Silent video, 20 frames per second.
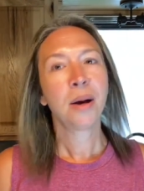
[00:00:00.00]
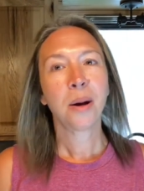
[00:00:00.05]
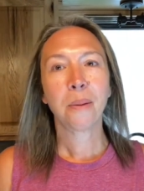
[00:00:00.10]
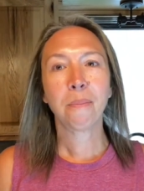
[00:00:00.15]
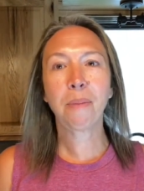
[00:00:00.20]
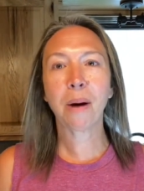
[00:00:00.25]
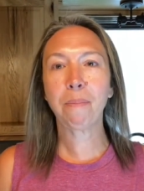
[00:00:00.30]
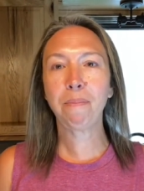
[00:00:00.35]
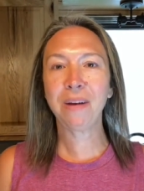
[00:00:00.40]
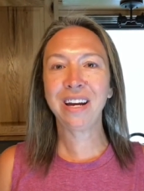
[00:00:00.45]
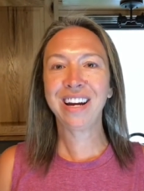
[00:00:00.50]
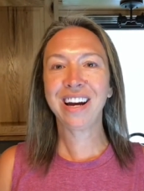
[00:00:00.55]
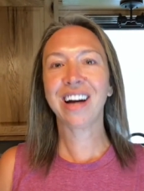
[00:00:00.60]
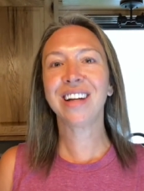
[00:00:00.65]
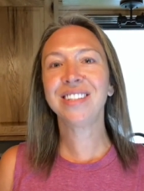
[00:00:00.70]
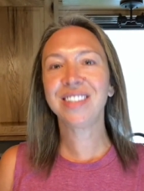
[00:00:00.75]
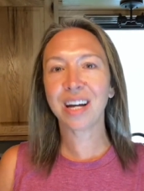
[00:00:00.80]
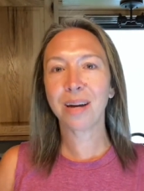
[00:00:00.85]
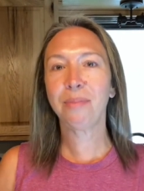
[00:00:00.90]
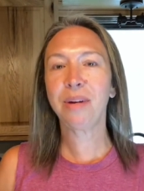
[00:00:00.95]
but
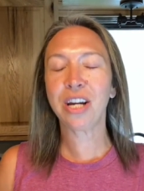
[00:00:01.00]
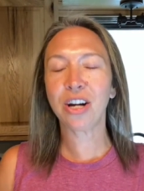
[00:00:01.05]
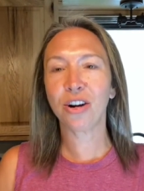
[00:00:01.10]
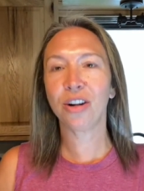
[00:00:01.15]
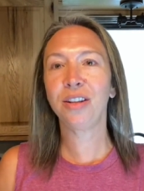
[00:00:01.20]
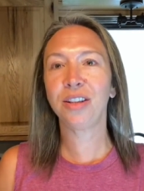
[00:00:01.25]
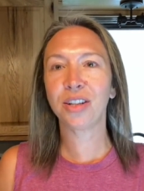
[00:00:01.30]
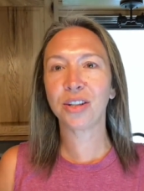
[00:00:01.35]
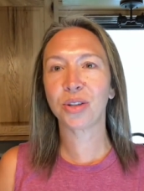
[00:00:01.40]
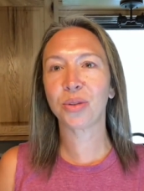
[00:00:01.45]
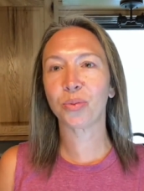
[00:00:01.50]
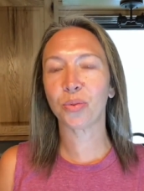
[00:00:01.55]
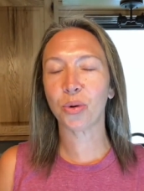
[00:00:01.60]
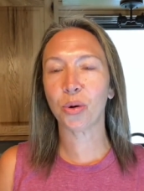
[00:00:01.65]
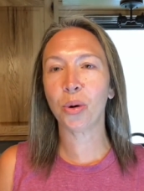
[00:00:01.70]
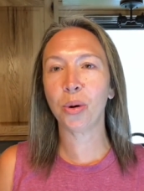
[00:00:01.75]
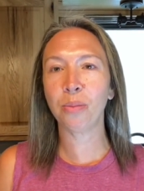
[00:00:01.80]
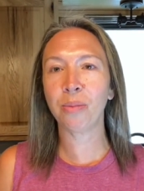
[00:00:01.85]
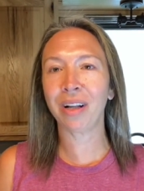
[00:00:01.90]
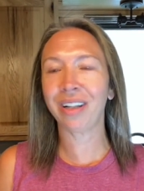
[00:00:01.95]
because I'm here in this
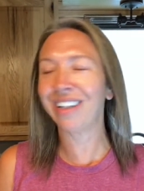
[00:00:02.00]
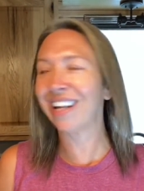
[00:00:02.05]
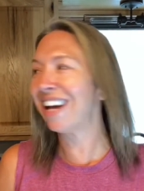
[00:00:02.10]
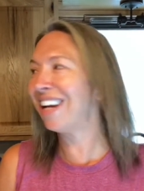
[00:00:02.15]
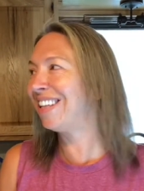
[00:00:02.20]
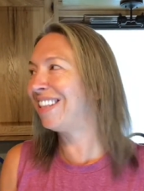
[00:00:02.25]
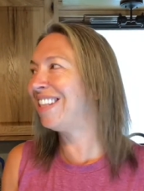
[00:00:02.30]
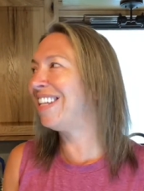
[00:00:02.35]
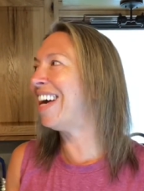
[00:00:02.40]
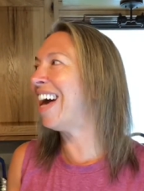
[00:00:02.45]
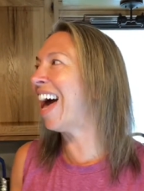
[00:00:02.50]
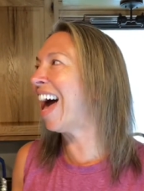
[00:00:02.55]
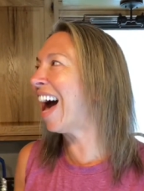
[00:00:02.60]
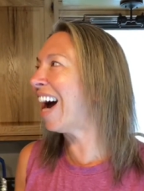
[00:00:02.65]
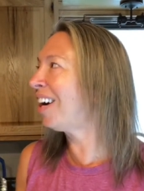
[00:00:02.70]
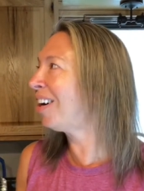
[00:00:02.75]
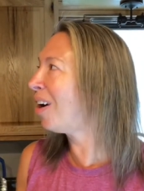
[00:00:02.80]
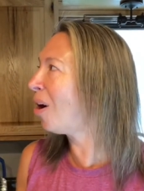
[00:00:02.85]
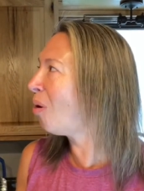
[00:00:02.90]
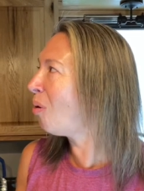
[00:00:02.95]
room, like the
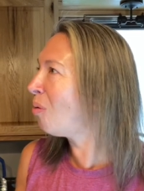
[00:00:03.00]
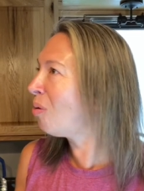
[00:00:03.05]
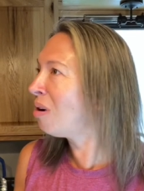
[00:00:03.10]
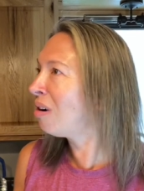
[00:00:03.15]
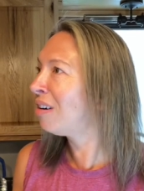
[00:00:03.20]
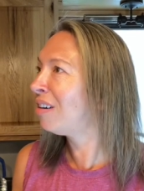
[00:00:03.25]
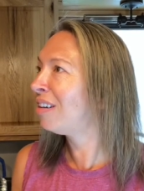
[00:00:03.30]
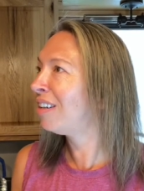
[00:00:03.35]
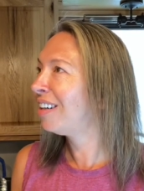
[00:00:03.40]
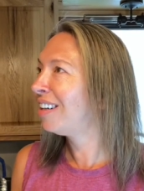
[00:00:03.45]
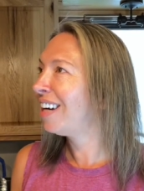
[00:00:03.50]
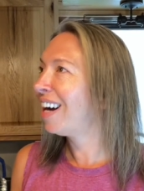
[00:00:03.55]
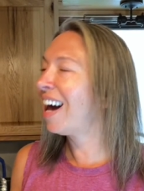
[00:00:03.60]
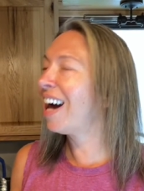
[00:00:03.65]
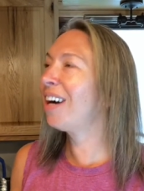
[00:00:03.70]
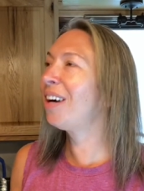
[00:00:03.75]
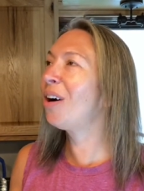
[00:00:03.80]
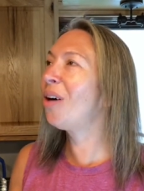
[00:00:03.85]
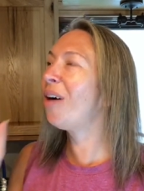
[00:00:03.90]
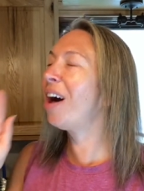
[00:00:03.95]
echo,
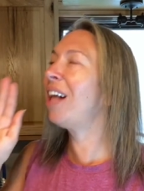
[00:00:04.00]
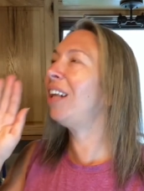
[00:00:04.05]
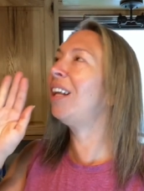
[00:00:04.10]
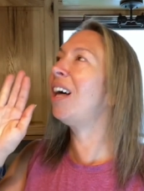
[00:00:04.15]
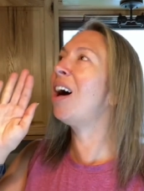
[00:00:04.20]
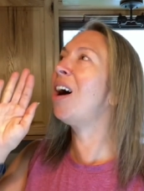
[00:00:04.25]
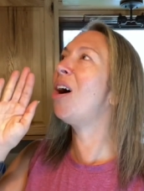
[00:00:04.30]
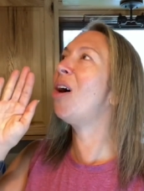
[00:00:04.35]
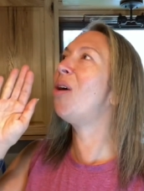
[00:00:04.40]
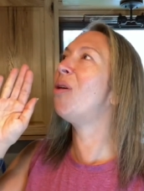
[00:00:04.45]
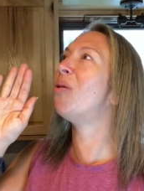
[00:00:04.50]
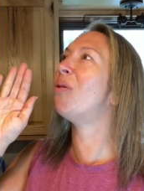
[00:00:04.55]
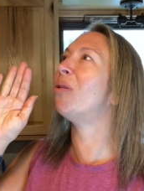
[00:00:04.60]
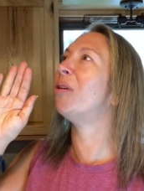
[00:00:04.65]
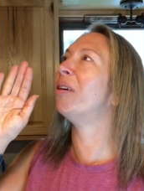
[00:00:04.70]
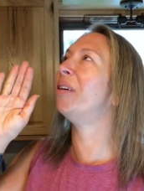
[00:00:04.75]
echo, hello.